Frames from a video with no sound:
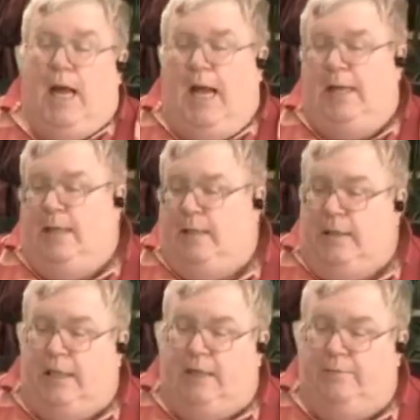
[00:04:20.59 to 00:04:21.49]
I can
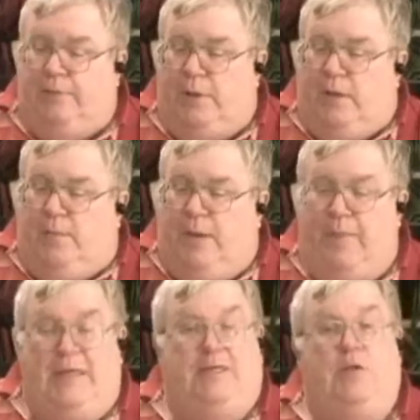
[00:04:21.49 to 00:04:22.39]
think of
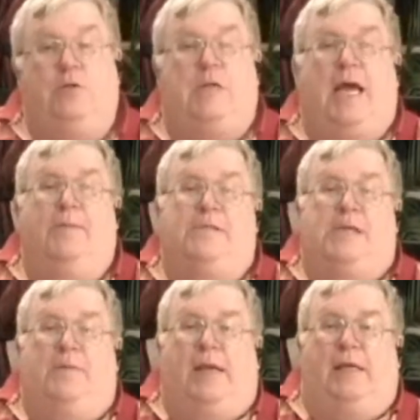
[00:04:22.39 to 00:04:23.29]
maybe 2 times
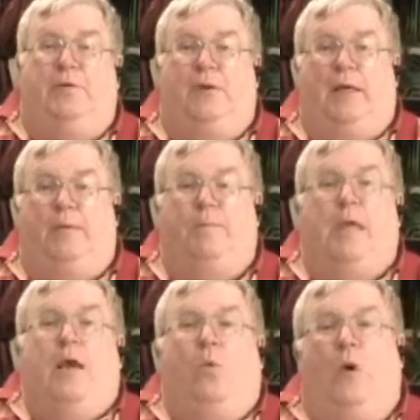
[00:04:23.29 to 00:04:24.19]
in my career.
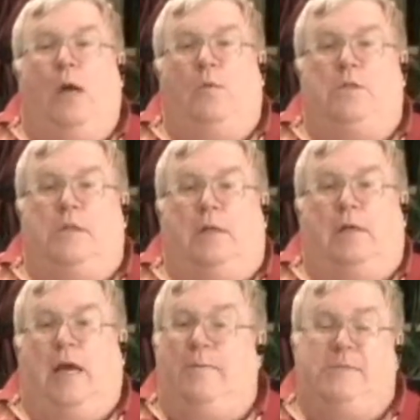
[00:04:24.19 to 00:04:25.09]
One was a
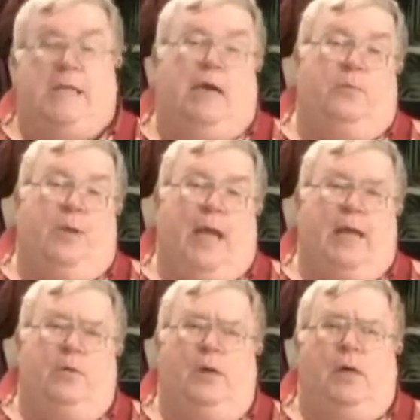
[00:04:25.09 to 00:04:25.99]
Cub Scout
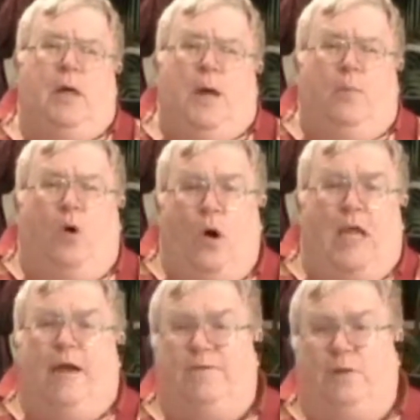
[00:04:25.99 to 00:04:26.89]
pack where
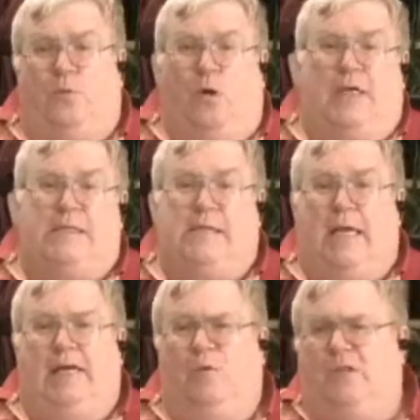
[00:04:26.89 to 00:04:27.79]
boy after boy
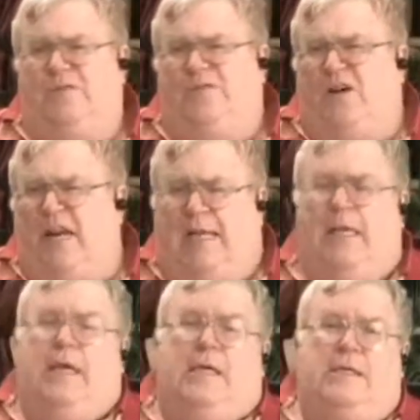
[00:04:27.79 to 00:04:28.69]
decided it was
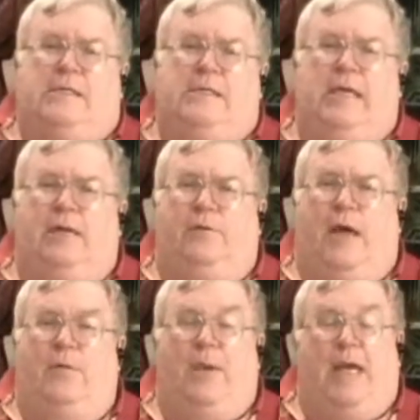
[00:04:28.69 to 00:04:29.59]
funny to sneak
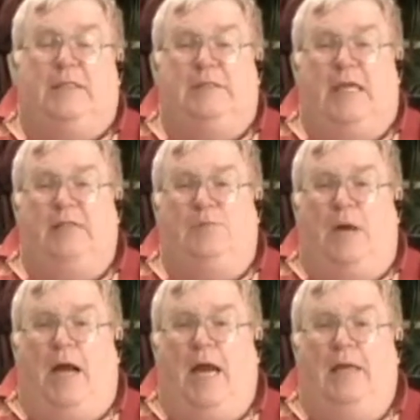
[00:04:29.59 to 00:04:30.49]
around backstage
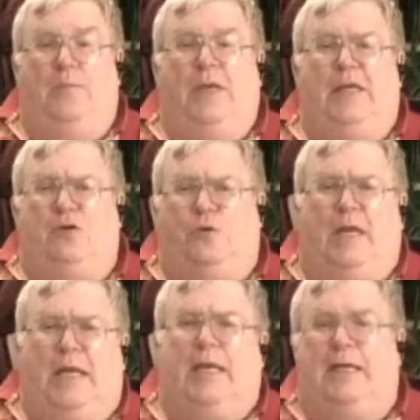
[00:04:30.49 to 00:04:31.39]
behind me,
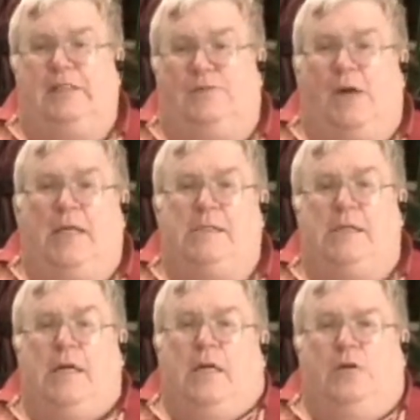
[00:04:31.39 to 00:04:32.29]
grinning at his
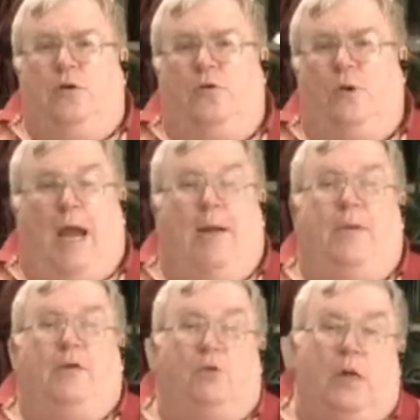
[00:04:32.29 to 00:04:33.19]
friends, to
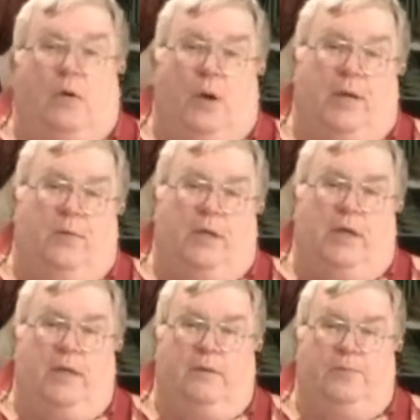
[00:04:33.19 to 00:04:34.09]
grab and run away with
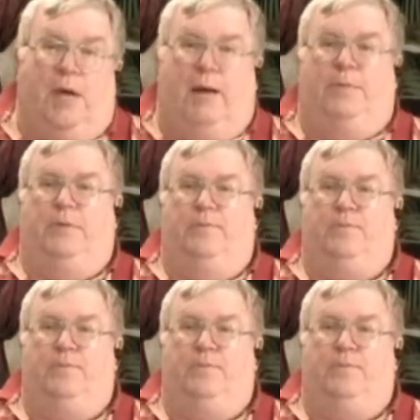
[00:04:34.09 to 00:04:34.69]
another prop.